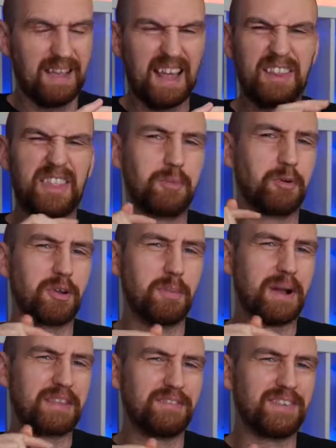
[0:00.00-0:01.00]
I think we'll
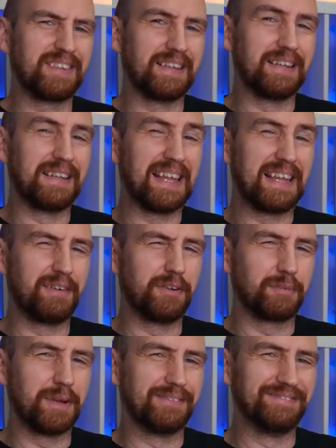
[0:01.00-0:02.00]
come back to this a little later
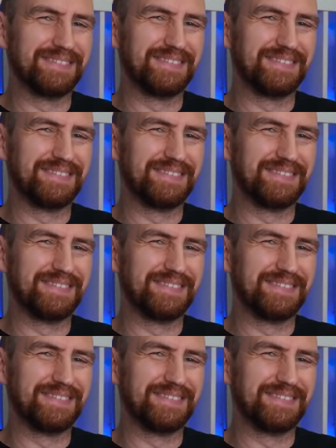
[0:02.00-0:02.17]
as well.